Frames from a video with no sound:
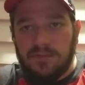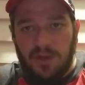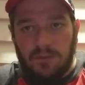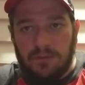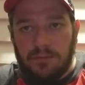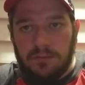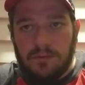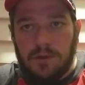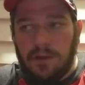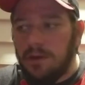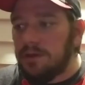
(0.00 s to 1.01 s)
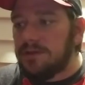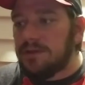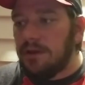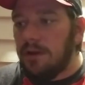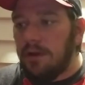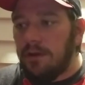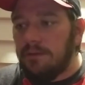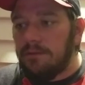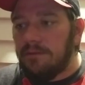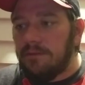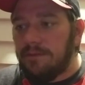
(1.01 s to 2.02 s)
So, good cigar
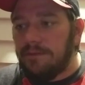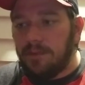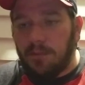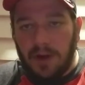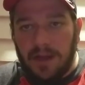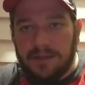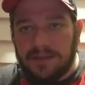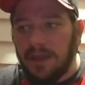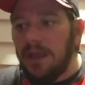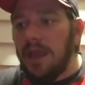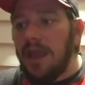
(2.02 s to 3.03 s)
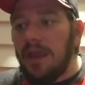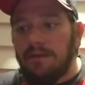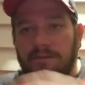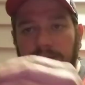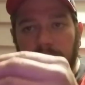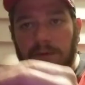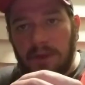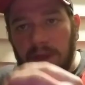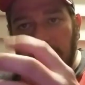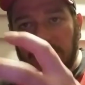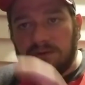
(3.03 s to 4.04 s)
for the price and for
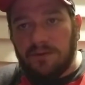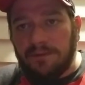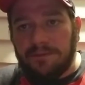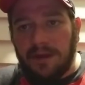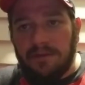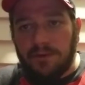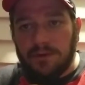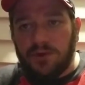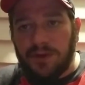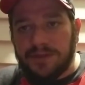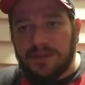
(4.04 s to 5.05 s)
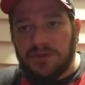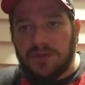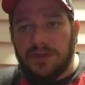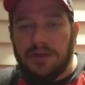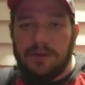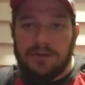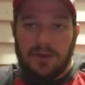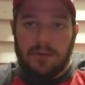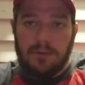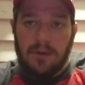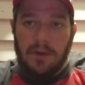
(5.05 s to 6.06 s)
the actual flavor and transition in it.
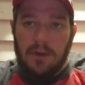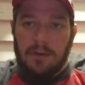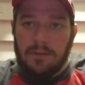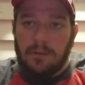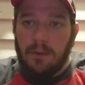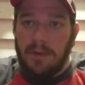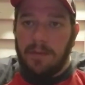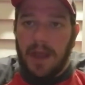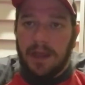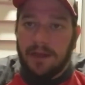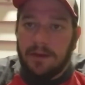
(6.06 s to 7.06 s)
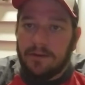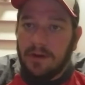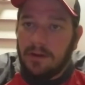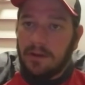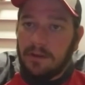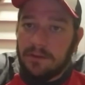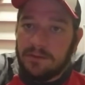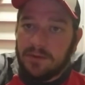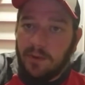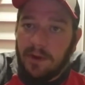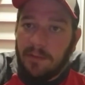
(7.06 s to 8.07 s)
So, we'll be back here in another
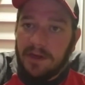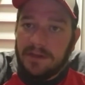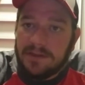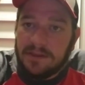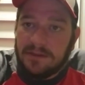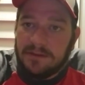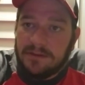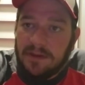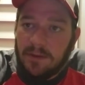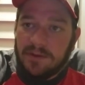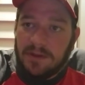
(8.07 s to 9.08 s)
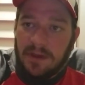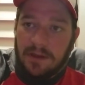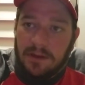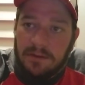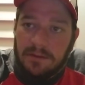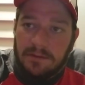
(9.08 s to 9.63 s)
20 minutes and see what you think.